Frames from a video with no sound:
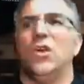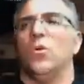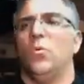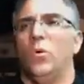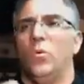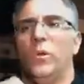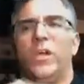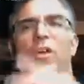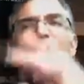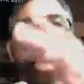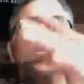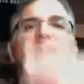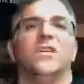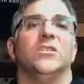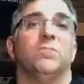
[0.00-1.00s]
When we go to
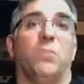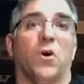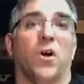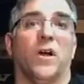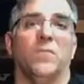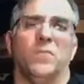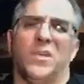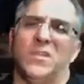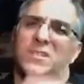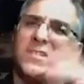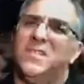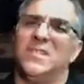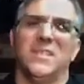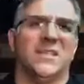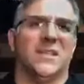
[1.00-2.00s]
this part, because
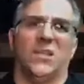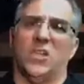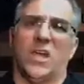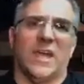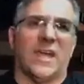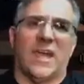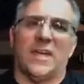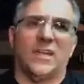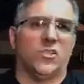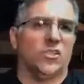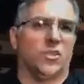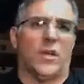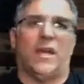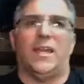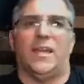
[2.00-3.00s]
this is unlike any
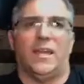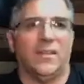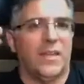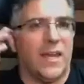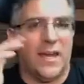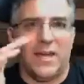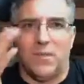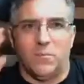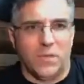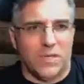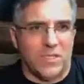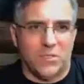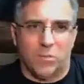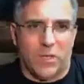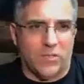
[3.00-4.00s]
training that
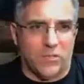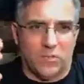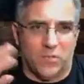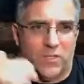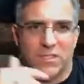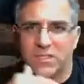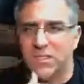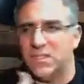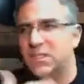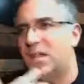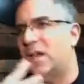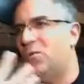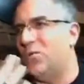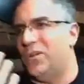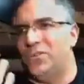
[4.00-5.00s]
anybody's went to. This is
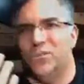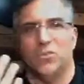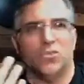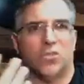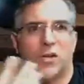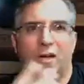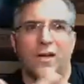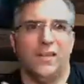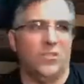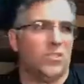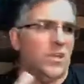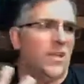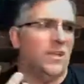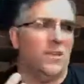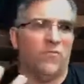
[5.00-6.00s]
not one of those trainings, you
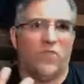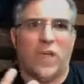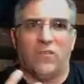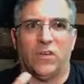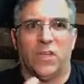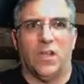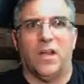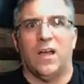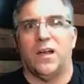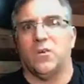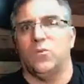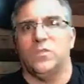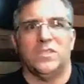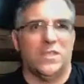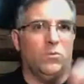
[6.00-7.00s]
end at 5 o'clock,
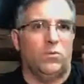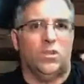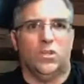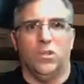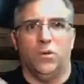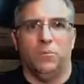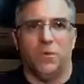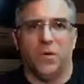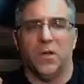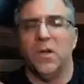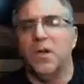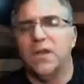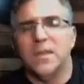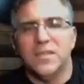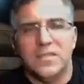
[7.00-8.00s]
we sit with a notebook,
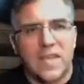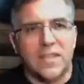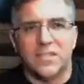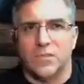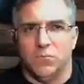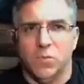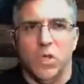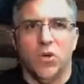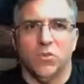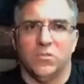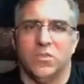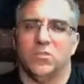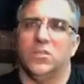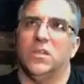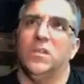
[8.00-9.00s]
take some notes.
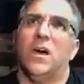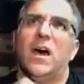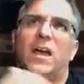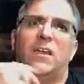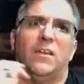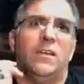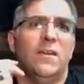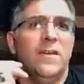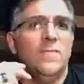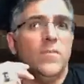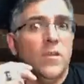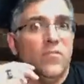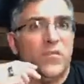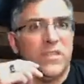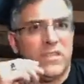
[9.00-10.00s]
There's a lot of
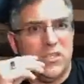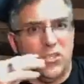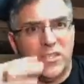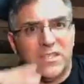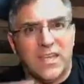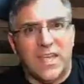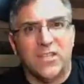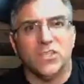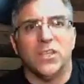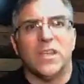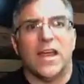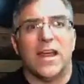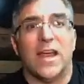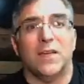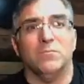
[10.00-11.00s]
facilitation
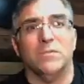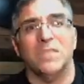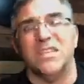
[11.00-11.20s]
that happens.